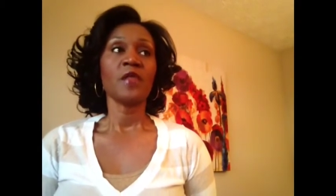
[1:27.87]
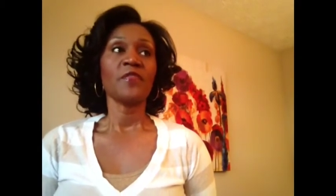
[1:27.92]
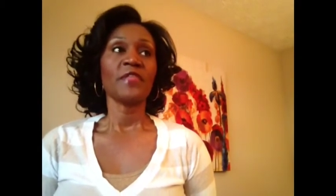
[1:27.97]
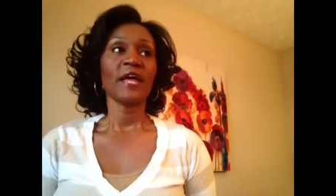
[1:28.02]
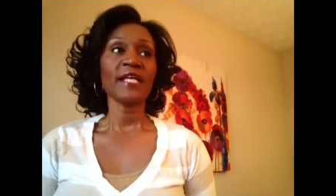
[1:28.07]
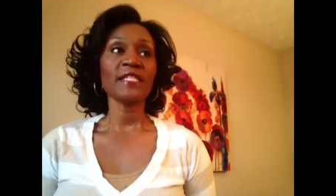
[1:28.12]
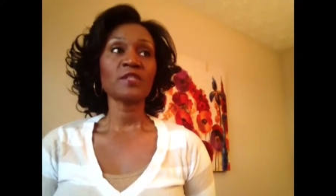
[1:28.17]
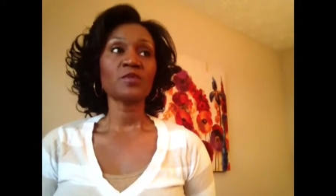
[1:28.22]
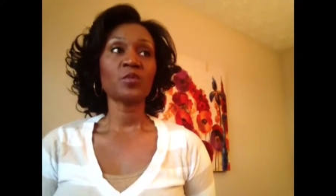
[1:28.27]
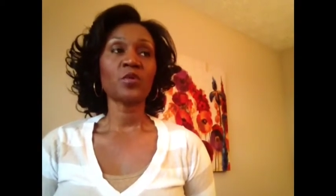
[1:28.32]

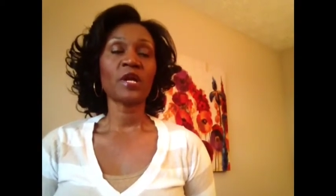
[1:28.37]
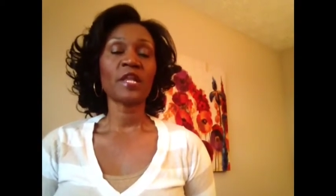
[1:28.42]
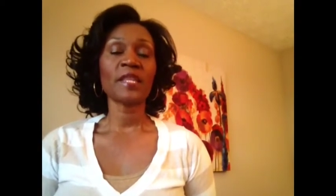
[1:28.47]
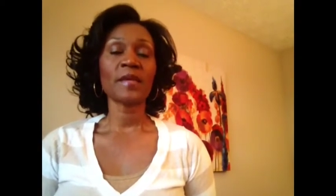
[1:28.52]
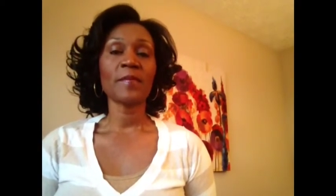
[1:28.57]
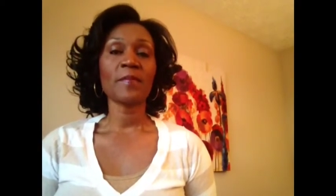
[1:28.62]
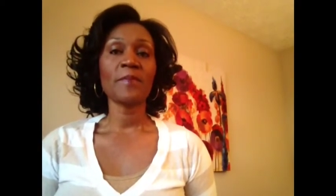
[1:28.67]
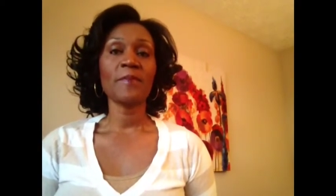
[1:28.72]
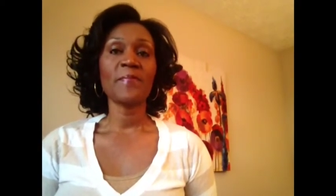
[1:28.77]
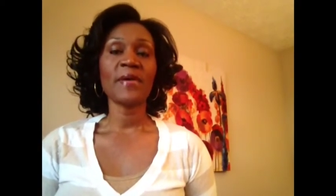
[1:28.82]
That's one of
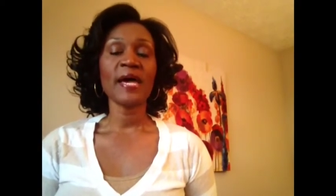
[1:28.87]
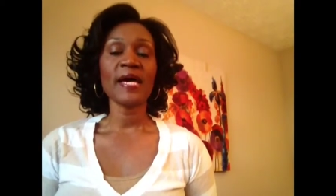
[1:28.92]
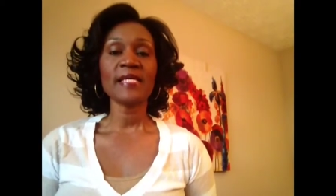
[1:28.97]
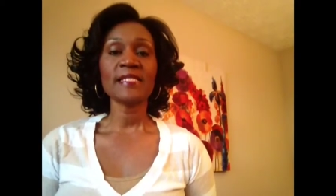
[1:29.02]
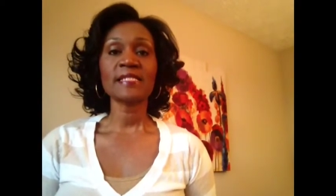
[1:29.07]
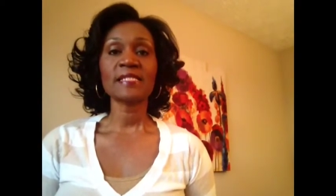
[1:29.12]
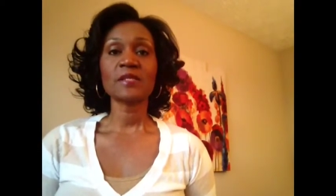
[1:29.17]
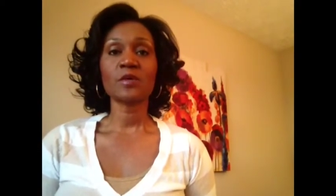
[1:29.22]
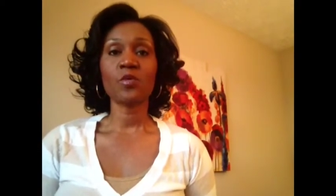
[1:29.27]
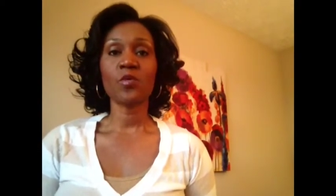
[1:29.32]
the
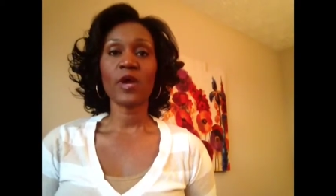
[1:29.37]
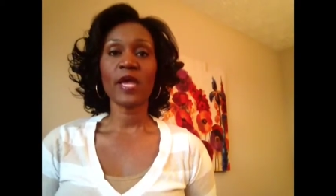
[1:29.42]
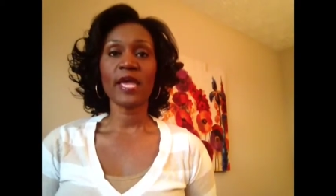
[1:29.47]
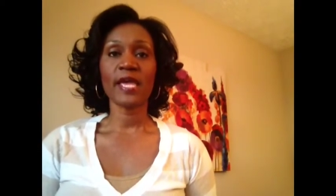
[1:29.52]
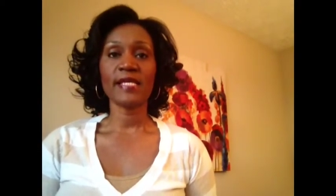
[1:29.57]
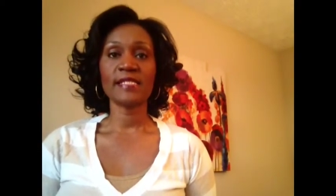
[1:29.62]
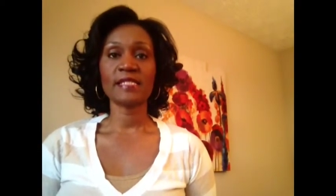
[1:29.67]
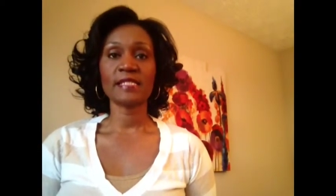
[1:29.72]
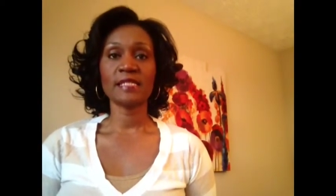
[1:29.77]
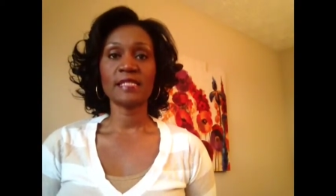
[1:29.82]
best
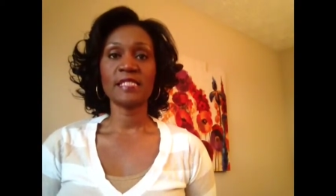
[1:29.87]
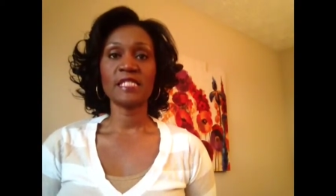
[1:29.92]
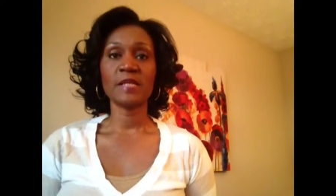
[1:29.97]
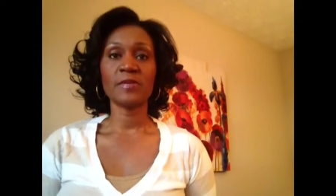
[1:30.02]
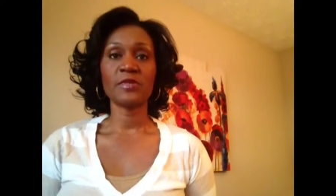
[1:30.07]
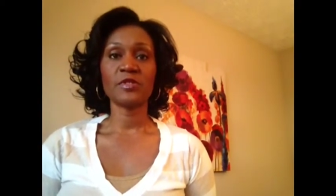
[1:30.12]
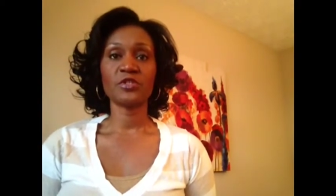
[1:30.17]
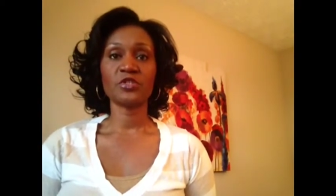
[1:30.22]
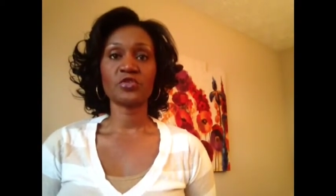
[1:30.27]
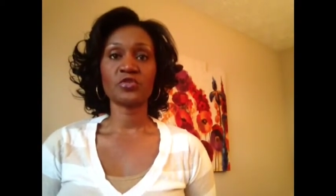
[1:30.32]
ways to
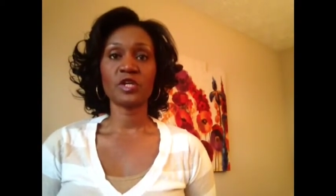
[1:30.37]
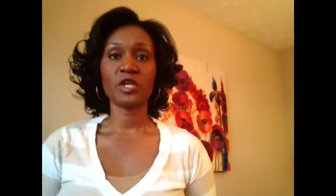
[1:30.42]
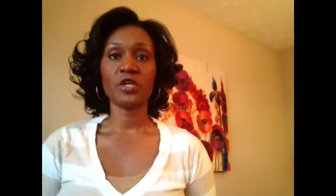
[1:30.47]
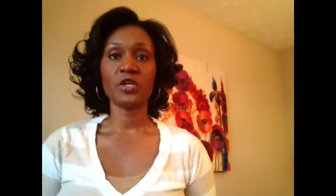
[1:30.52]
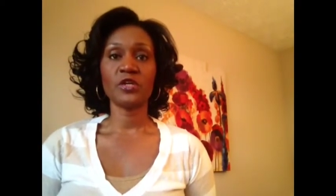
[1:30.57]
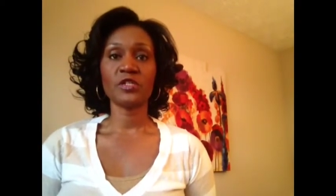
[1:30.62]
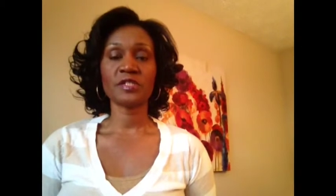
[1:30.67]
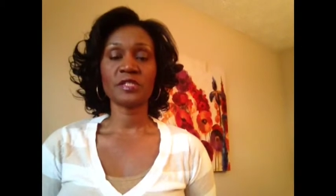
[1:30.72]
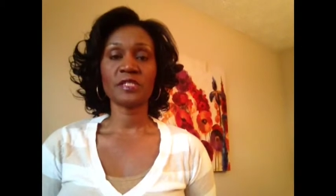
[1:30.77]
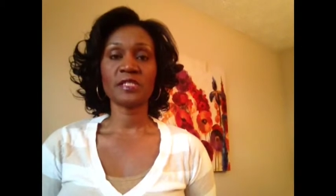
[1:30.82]
demonstrate
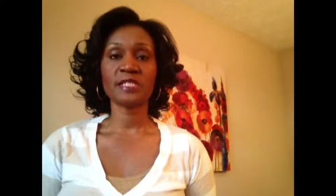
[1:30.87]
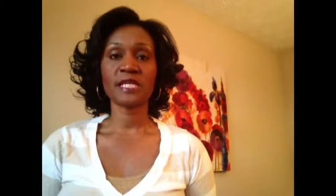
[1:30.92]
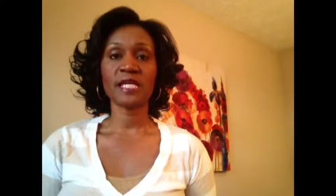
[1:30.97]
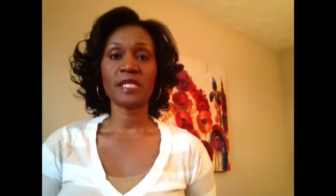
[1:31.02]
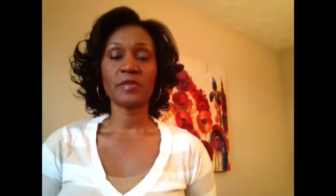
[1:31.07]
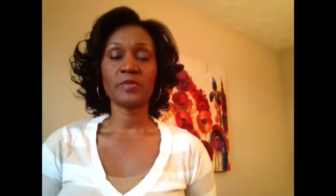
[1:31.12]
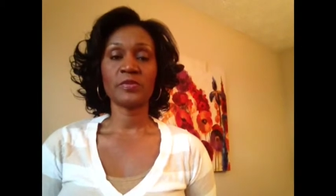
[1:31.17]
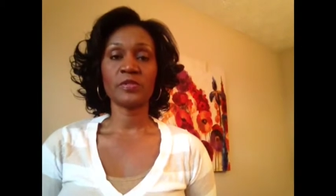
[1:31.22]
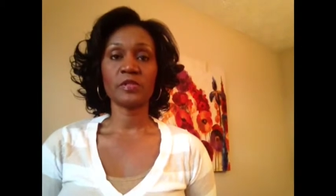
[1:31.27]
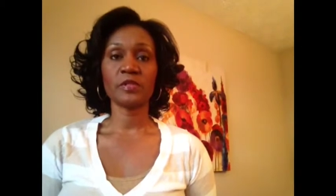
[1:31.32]
your
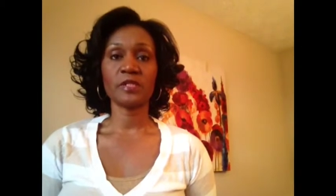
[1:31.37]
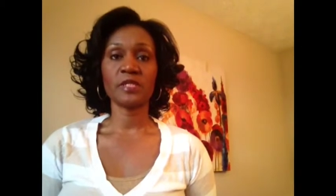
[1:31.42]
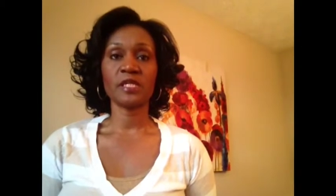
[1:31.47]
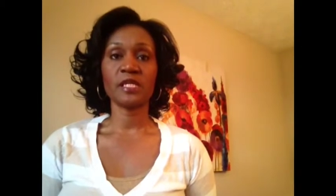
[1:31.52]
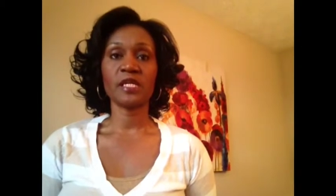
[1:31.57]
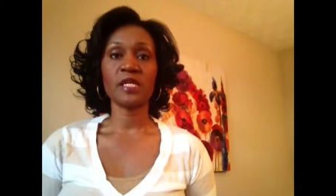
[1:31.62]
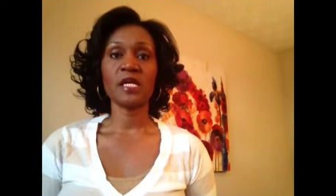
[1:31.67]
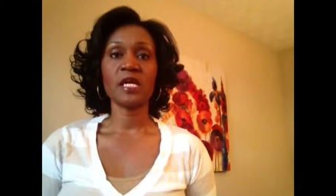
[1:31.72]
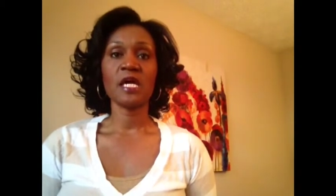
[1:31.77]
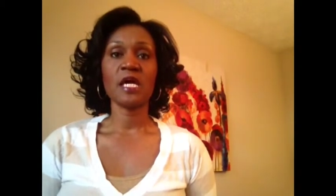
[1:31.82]

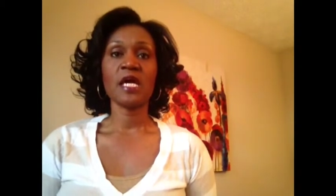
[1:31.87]
sustainability.